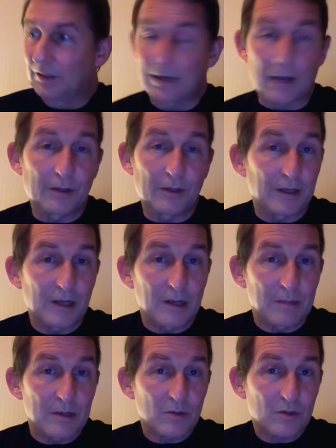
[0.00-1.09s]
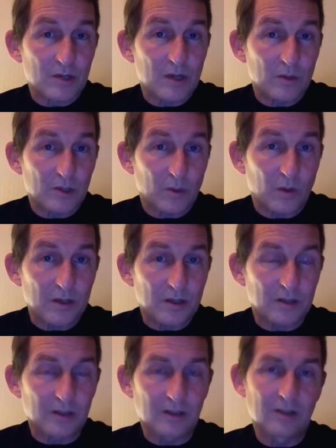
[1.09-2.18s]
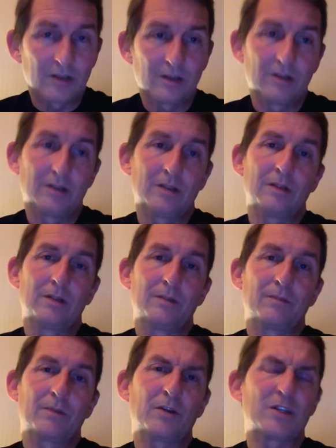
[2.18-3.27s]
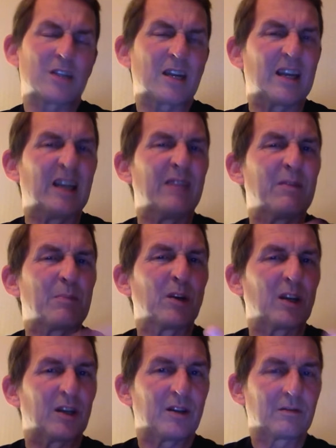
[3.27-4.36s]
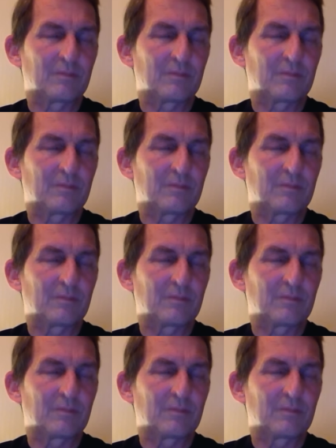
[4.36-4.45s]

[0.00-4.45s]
now you're here, you may as well say what you want. Or he said it in Liverpoolian.